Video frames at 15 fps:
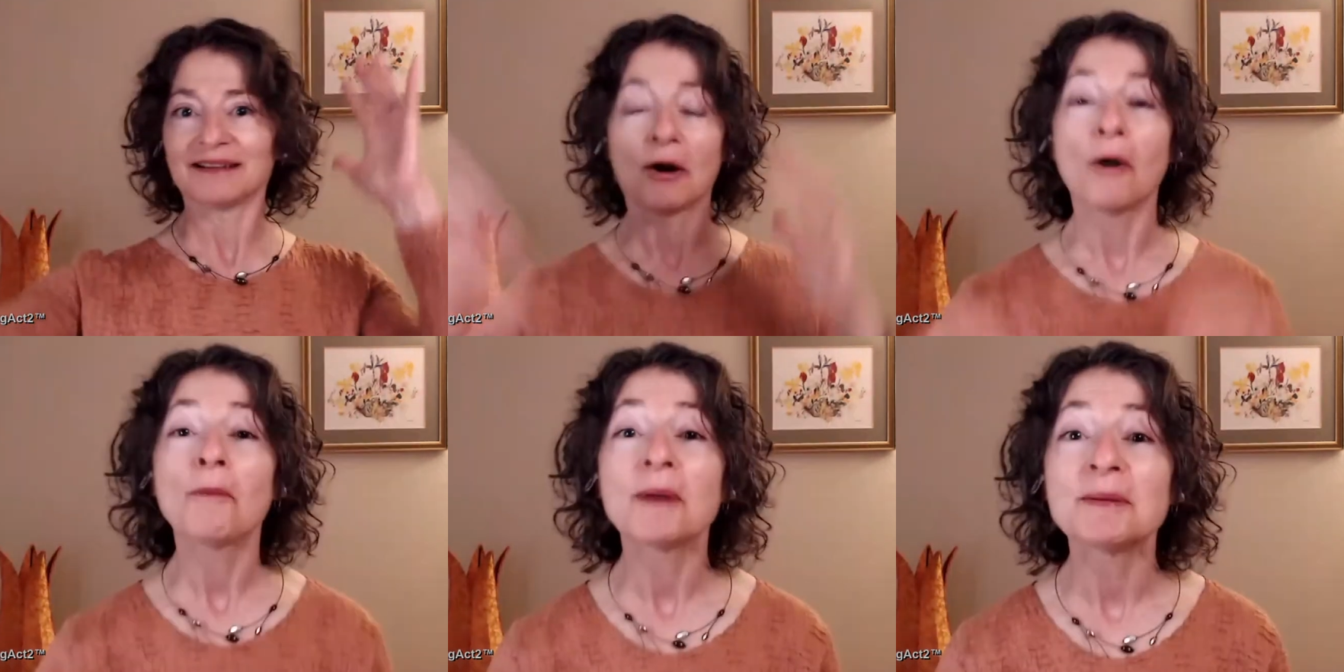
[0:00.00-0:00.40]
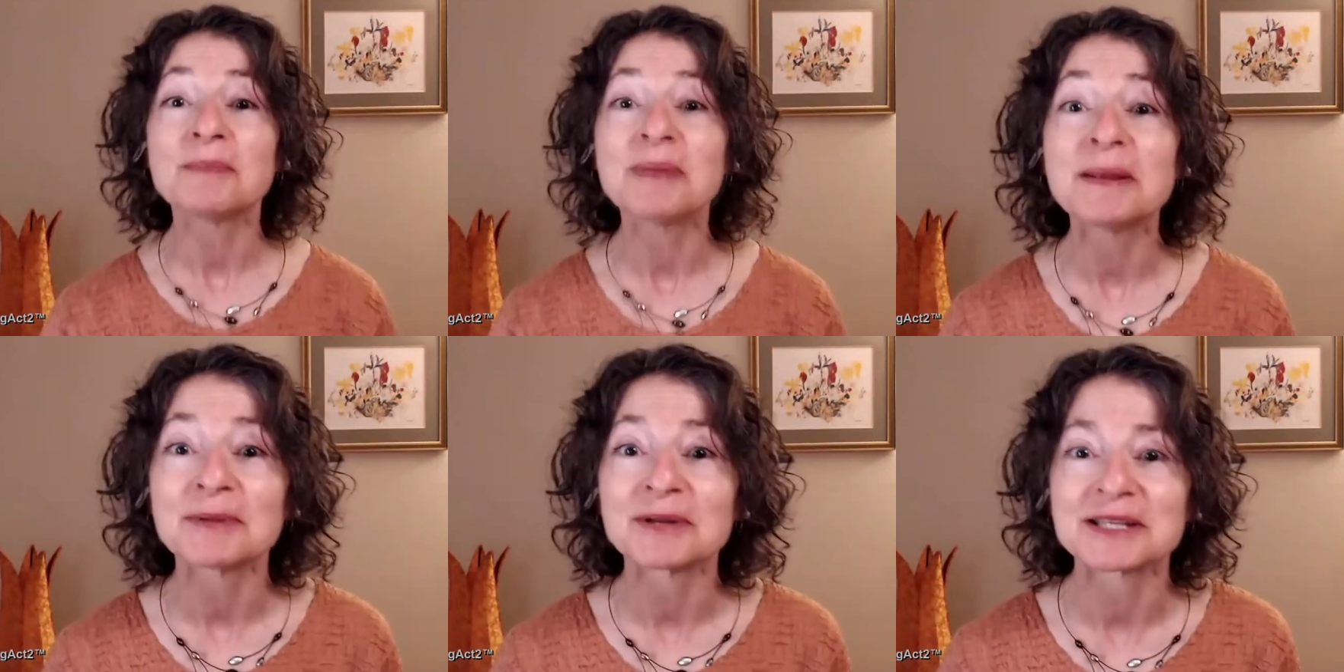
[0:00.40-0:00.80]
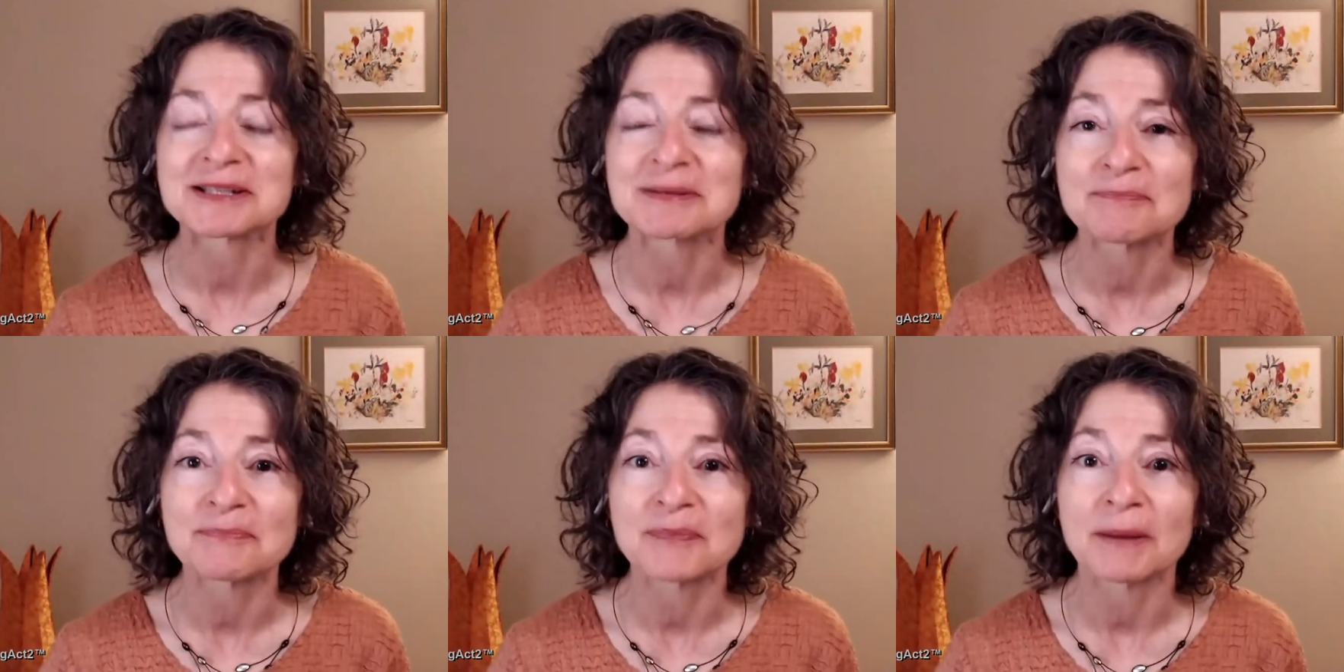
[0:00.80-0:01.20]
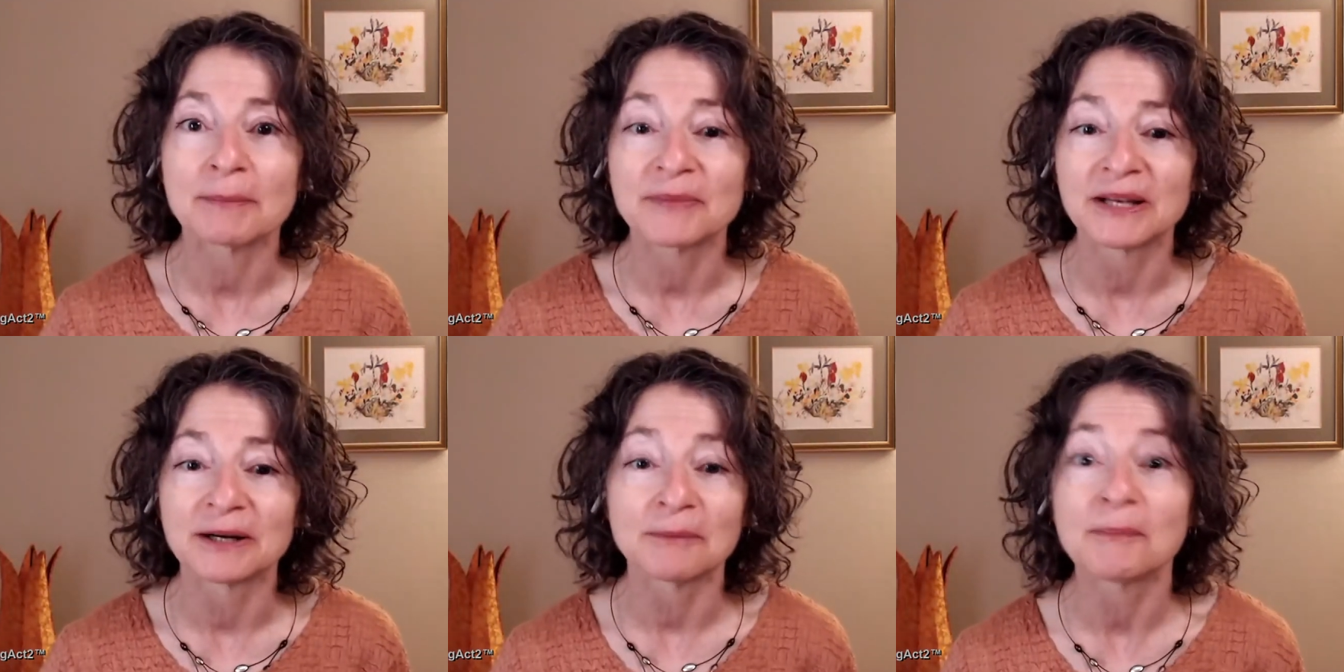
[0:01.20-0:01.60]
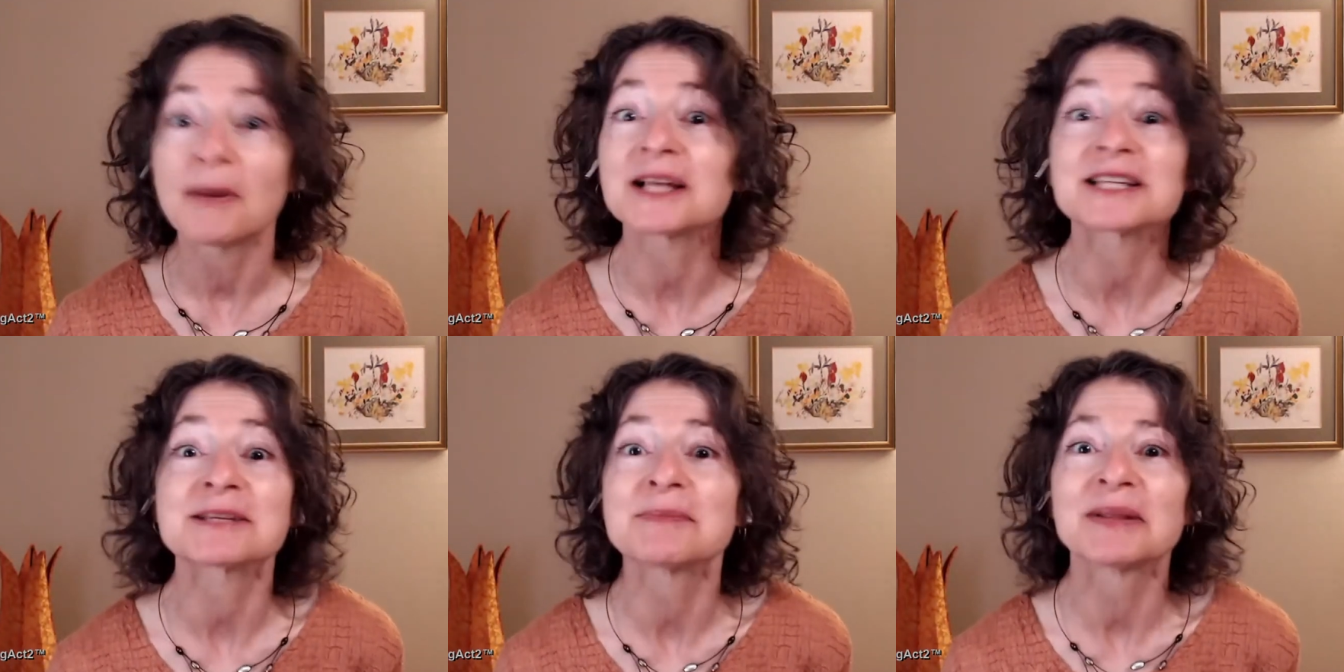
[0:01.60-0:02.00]
open people's you know
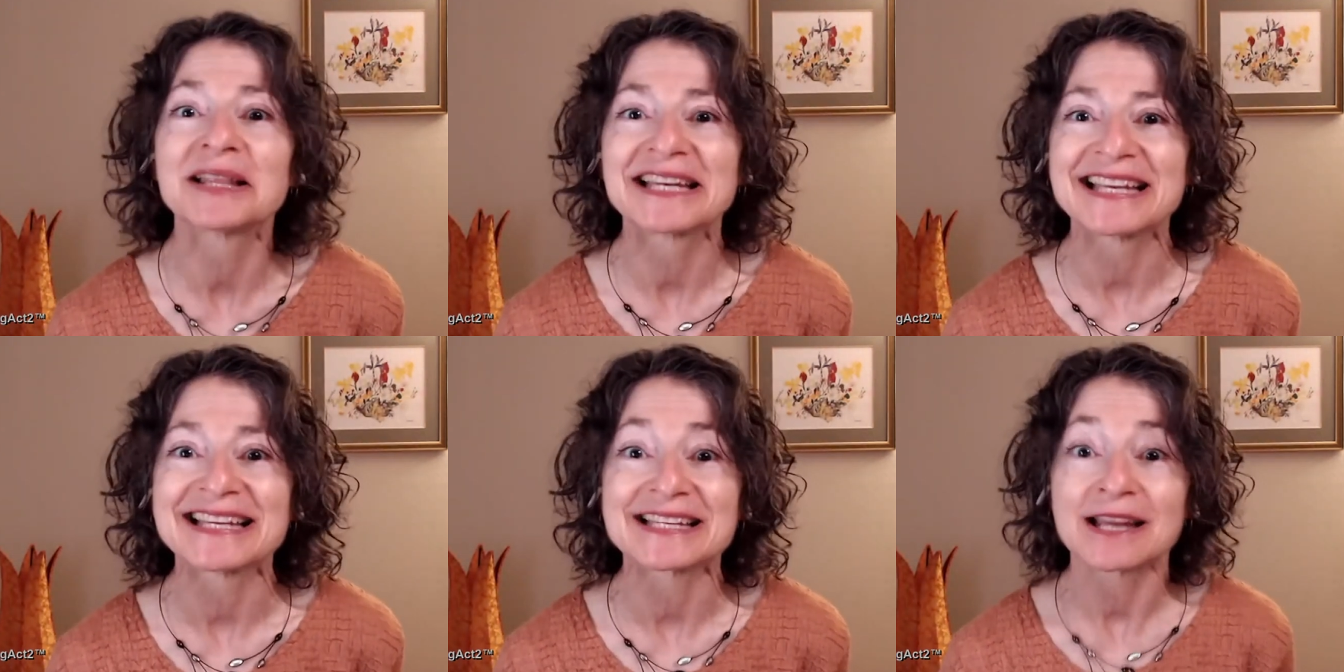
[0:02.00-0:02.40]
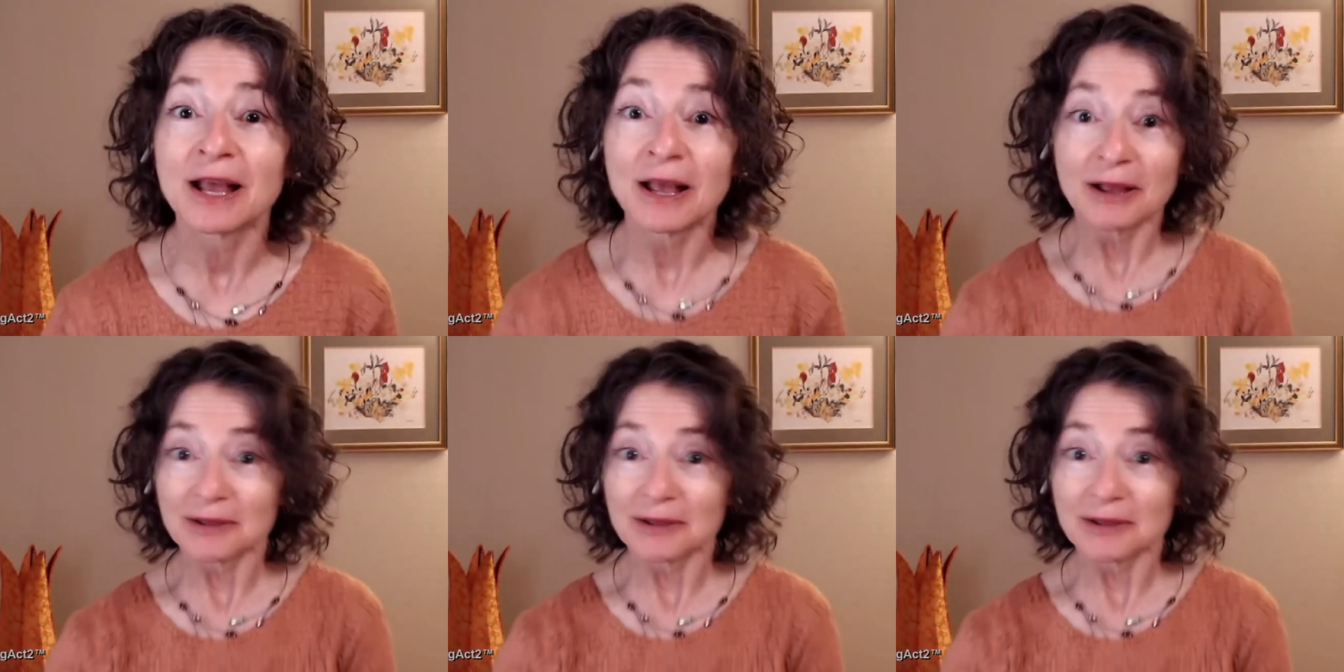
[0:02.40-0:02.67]
possibilities.